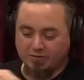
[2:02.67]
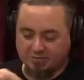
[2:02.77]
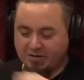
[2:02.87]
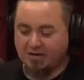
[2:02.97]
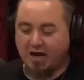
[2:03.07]
that's
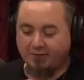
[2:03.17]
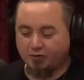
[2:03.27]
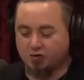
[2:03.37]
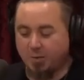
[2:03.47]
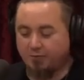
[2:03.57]
been carved
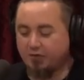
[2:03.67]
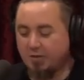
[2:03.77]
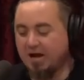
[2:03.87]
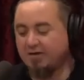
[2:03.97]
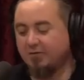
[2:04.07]
on top of it.
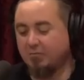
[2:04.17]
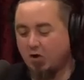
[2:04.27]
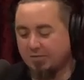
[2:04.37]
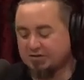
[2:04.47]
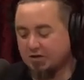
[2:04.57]
They're made from
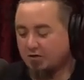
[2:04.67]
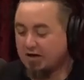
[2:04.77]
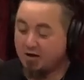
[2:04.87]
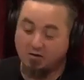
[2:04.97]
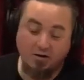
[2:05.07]
limestone.
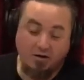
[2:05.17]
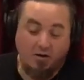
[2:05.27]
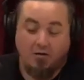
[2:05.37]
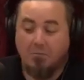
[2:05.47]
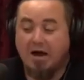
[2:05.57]
Now,
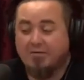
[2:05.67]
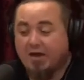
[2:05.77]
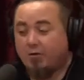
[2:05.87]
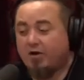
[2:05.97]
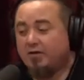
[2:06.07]
maybe
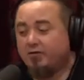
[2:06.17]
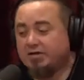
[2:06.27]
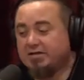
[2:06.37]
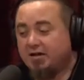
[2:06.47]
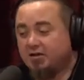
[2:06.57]
they were never
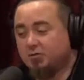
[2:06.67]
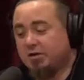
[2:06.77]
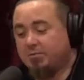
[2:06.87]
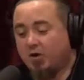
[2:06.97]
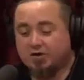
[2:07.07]
intended to
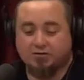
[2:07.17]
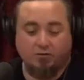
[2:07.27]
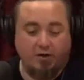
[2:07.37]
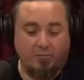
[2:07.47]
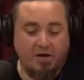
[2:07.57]
be blocks,
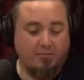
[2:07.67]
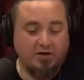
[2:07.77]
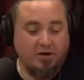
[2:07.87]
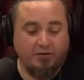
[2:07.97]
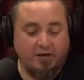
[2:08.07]
or maybe
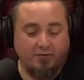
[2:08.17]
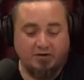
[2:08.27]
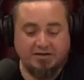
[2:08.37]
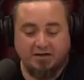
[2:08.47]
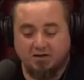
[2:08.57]
they were never
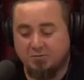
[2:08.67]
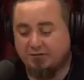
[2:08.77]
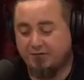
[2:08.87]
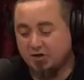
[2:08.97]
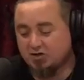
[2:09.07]
intended to be
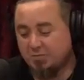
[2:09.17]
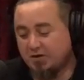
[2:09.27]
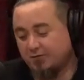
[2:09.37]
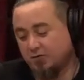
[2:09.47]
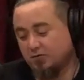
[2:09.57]
finished, but
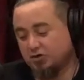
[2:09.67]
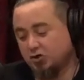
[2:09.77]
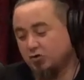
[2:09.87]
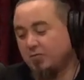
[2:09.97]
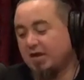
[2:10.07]
if you
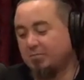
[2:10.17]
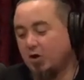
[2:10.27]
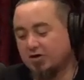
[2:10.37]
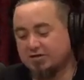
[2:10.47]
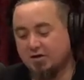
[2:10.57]
assume they're
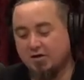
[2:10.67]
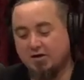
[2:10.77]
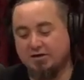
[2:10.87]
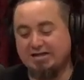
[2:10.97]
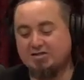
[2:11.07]
blocks,
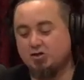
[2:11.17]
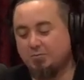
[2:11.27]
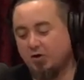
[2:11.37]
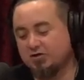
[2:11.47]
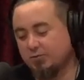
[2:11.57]
these 2
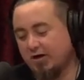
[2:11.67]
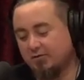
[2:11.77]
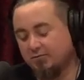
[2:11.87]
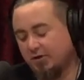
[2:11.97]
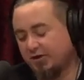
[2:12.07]
blocks
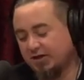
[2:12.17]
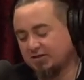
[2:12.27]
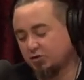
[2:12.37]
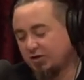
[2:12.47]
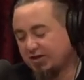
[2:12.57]
weigh, I think
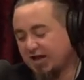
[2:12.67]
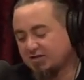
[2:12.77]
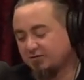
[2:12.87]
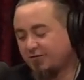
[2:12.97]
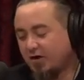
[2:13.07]
it's
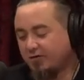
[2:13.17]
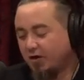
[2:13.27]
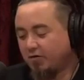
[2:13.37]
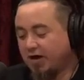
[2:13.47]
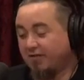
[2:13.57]

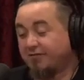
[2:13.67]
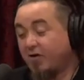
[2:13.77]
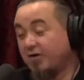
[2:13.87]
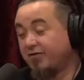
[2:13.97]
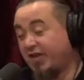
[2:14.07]
3,500 and
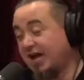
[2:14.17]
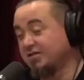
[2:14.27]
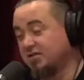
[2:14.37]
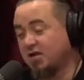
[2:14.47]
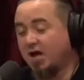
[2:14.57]

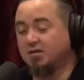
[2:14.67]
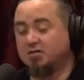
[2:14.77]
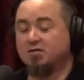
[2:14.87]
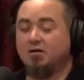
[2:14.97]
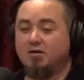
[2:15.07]
5,000
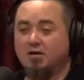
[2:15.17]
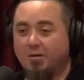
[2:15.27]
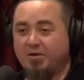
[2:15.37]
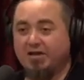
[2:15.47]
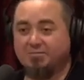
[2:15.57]
tons
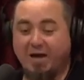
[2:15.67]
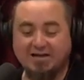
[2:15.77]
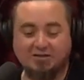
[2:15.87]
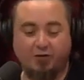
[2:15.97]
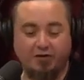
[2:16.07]
a piece,
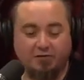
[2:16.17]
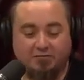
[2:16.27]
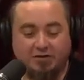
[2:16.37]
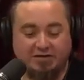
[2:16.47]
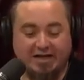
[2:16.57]
based on the
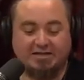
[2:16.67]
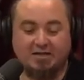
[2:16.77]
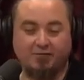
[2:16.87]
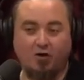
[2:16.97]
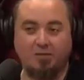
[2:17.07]

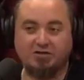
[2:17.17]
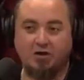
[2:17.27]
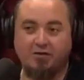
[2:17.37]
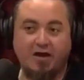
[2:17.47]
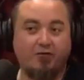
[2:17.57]
density of
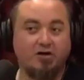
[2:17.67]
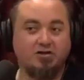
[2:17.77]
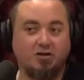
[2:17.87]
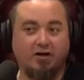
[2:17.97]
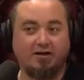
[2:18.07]
limestone in that
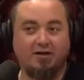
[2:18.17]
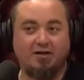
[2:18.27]
region. Like,